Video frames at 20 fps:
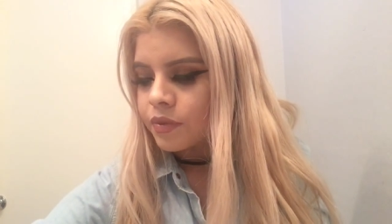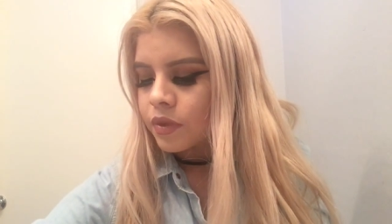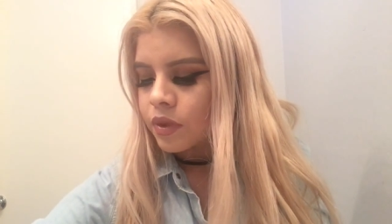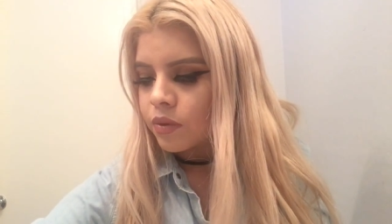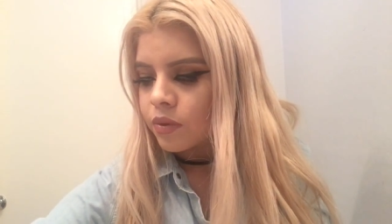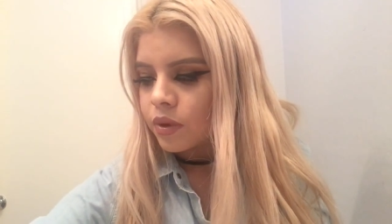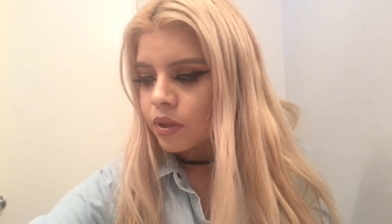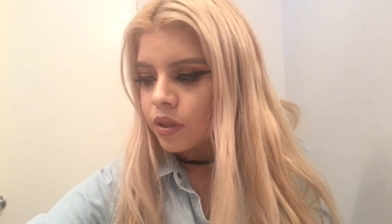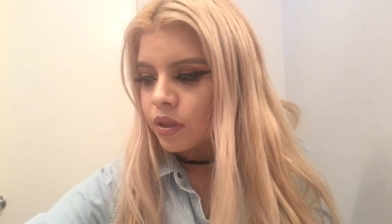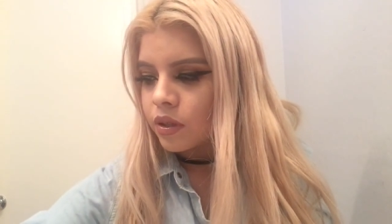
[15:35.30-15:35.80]

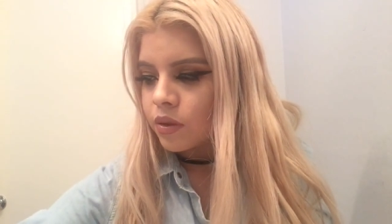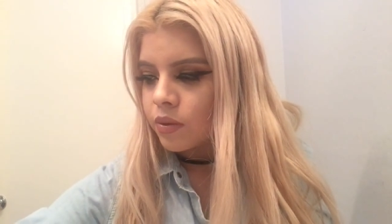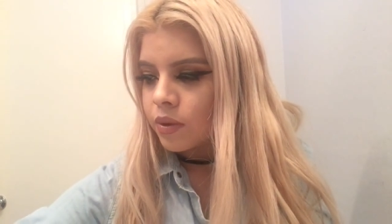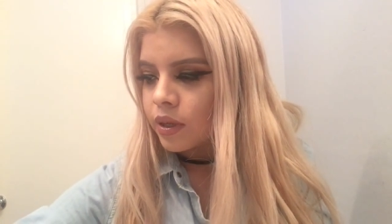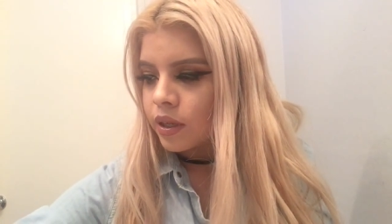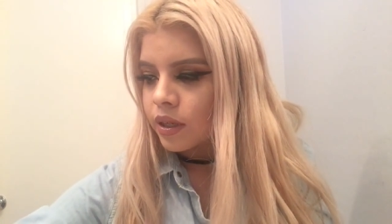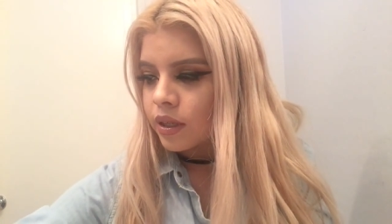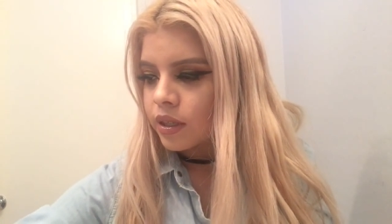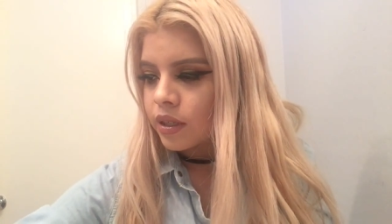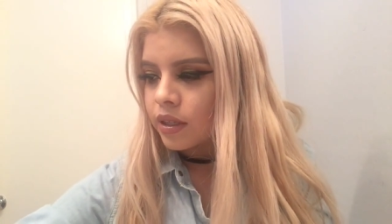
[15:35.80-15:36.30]
really
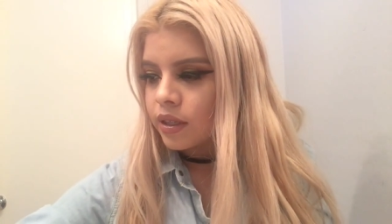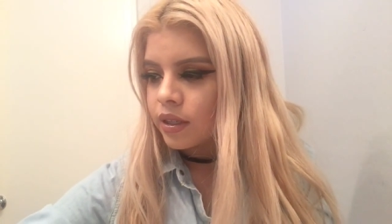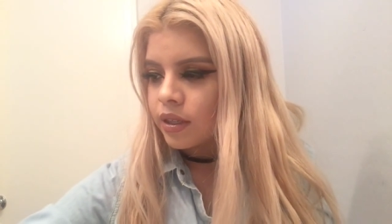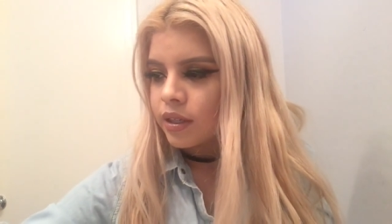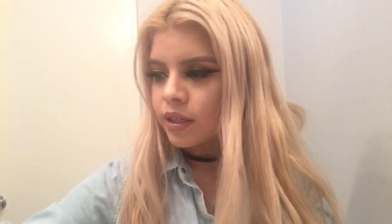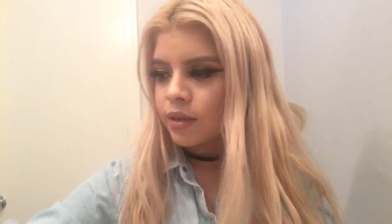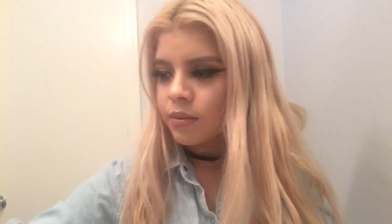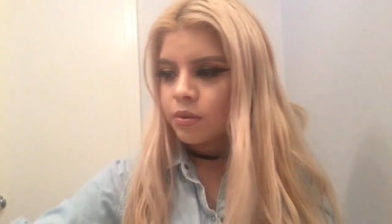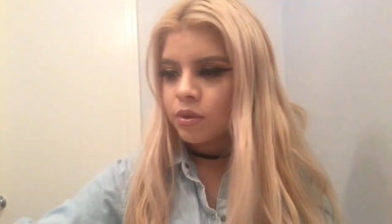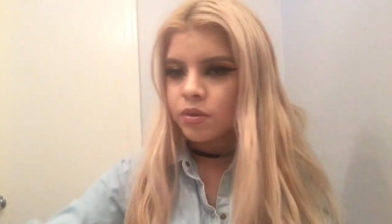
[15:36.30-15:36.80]

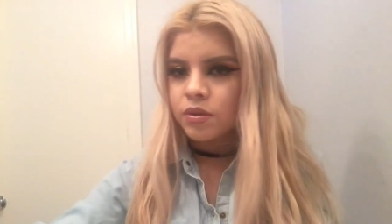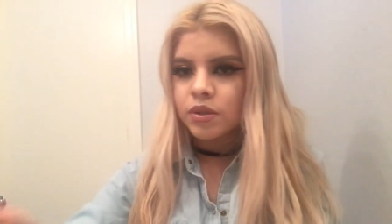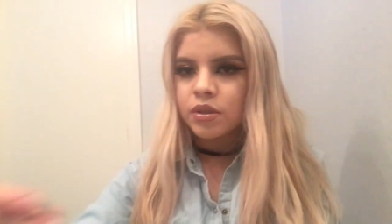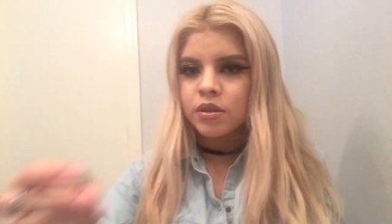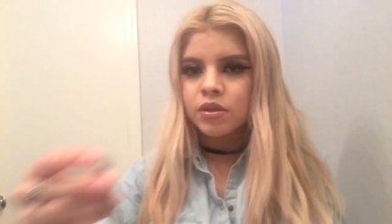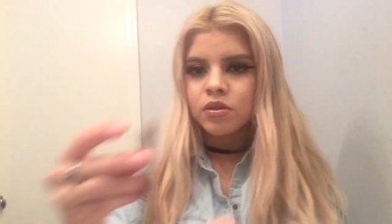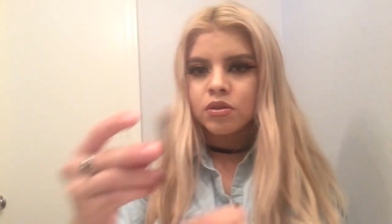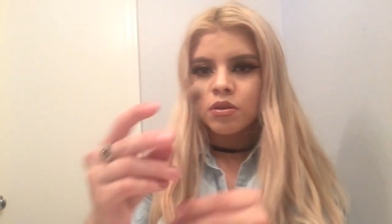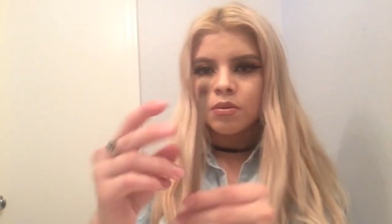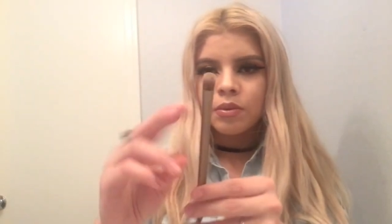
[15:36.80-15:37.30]
quickly. I'm using
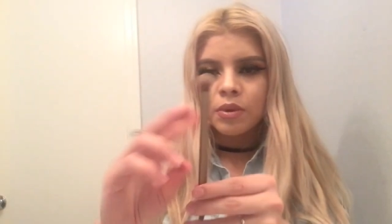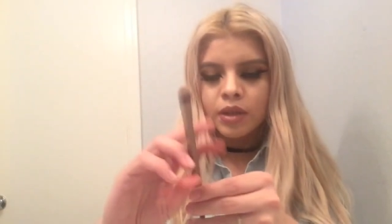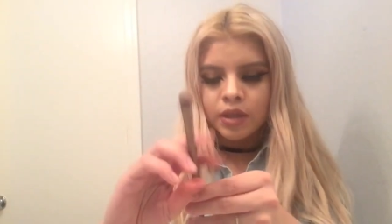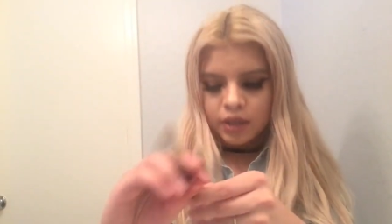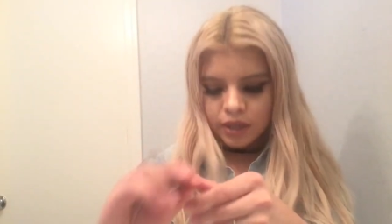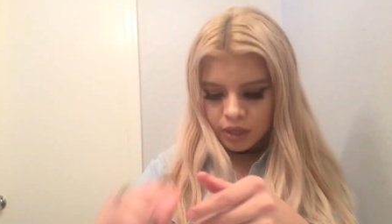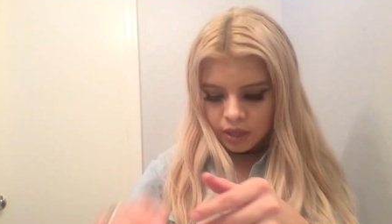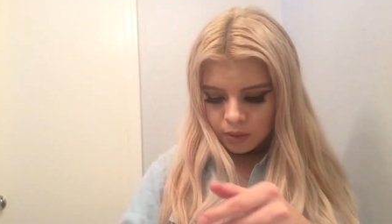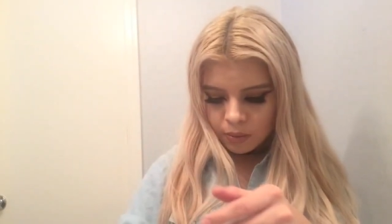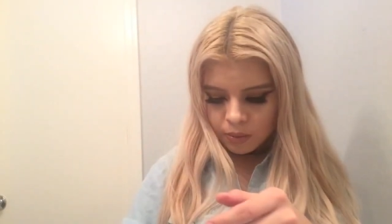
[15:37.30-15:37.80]
this Urban
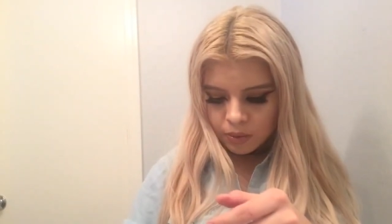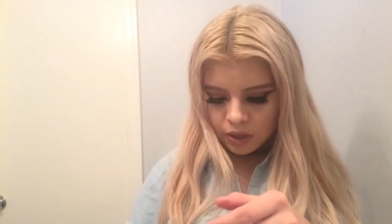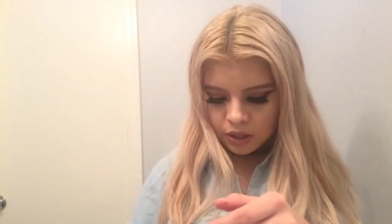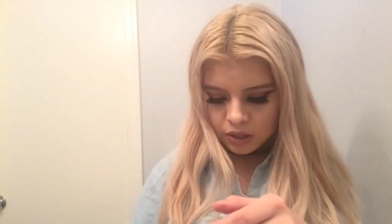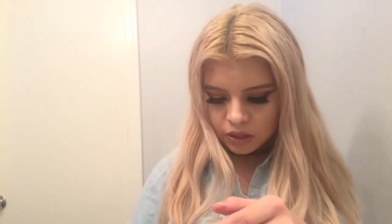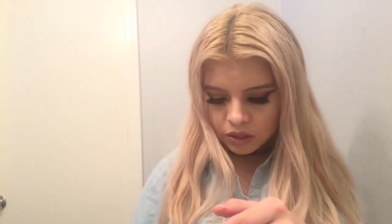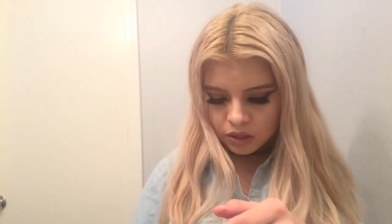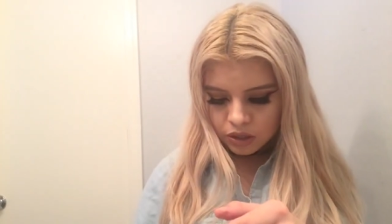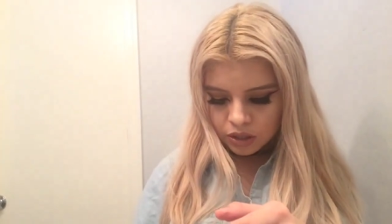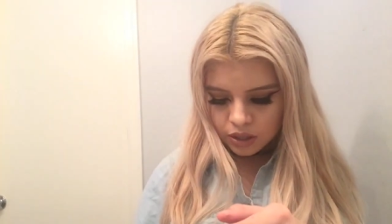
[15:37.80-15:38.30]
Decay
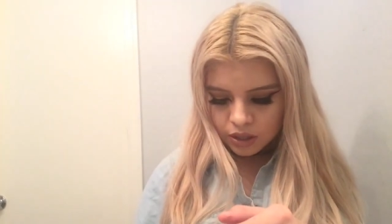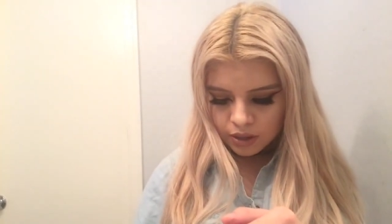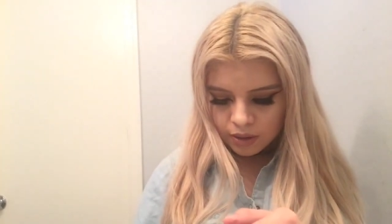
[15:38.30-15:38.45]
brush.